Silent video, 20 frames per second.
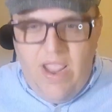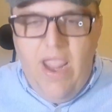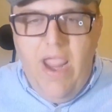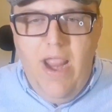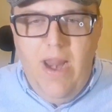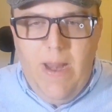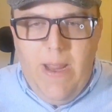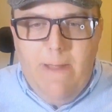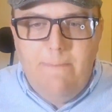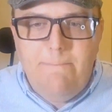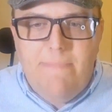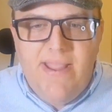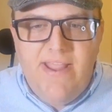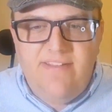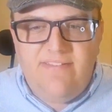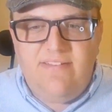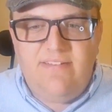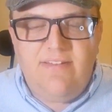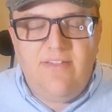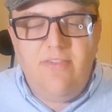alien
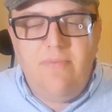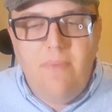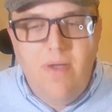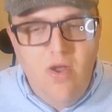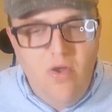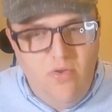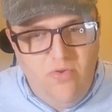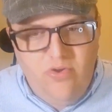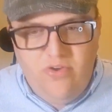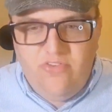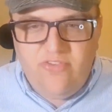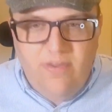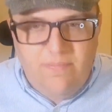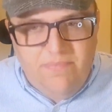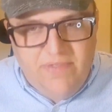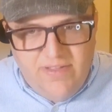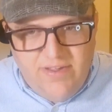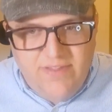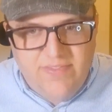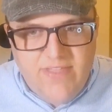bases on the moon or
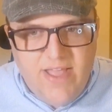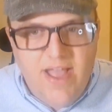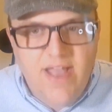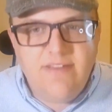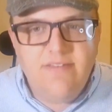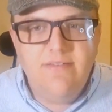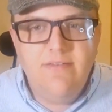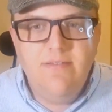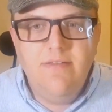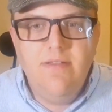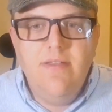something like that.